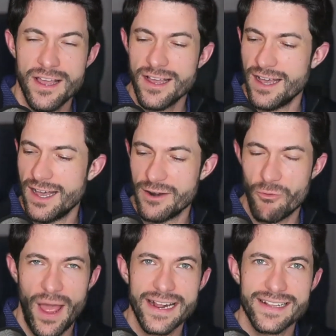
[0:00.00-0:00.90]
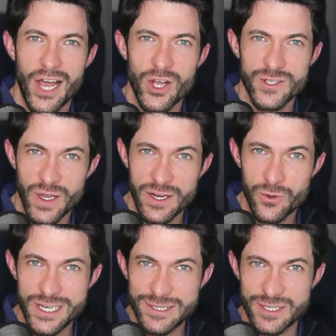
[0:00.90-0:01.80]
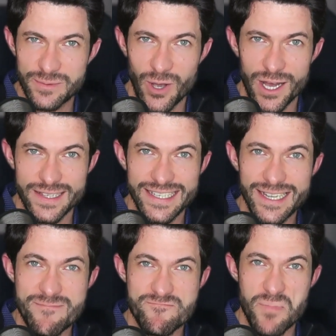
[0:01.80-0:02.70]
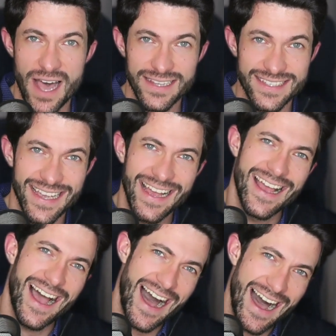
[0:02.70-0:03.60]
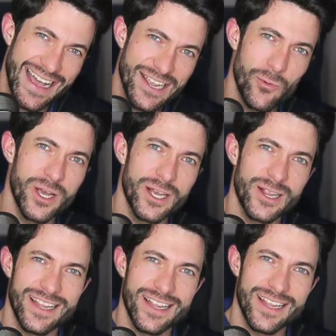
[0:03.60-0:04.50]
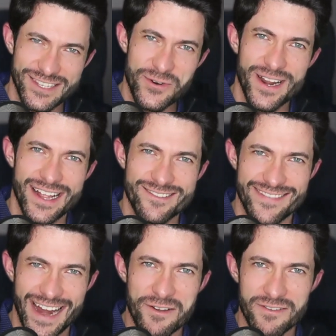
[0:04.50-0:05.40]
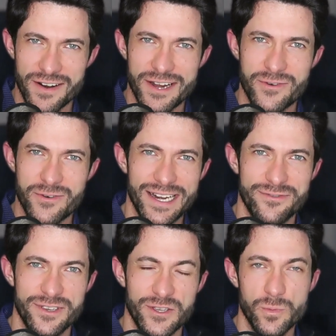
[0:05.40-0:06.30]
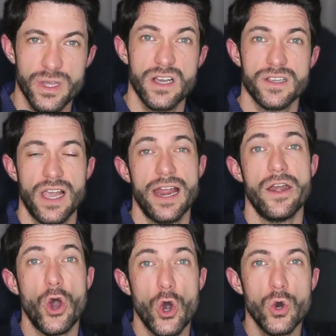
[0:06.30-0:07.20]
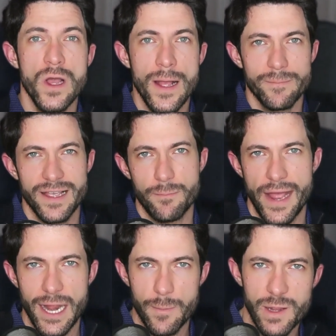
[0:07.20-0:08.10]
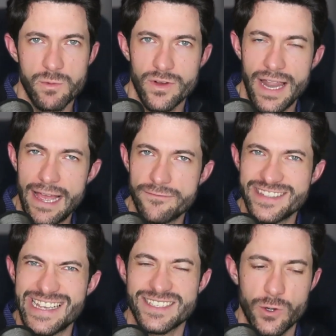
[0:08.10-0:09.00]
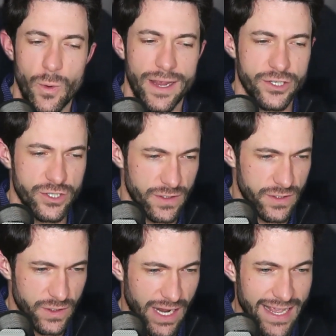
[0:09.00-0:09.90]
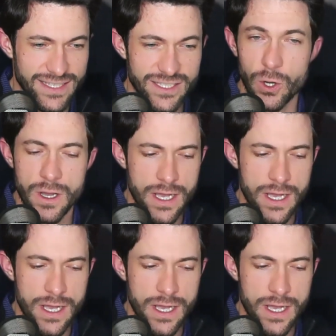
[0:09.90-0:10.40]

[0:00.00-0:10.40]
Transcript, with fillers: uh, right now to a Christmas party, but I will do that very, very quickly for you because I know that many people will have this question today. So